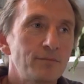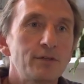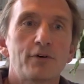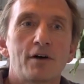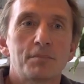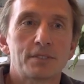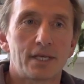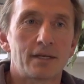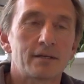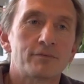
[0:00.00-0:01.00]

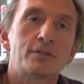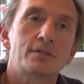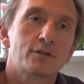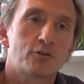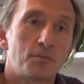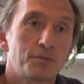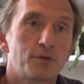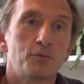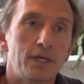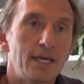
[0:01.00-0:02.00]
75% of the
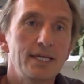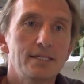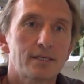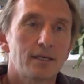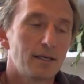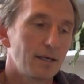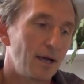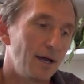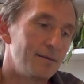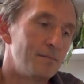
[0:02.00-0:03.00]
crops that we eat
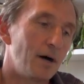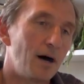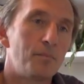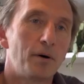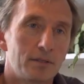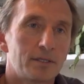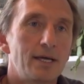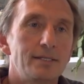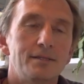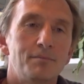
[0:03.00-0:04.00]
um, are
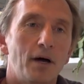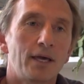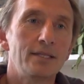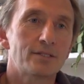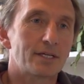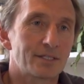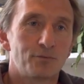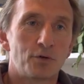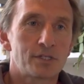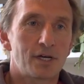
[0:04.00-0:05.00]
pollinated by
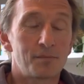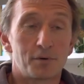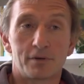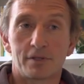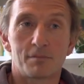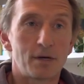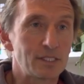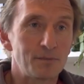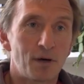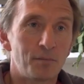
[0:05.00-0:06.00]
insects of one type or another,
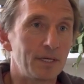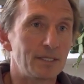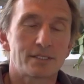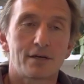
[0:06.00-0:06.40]
mostly by bees.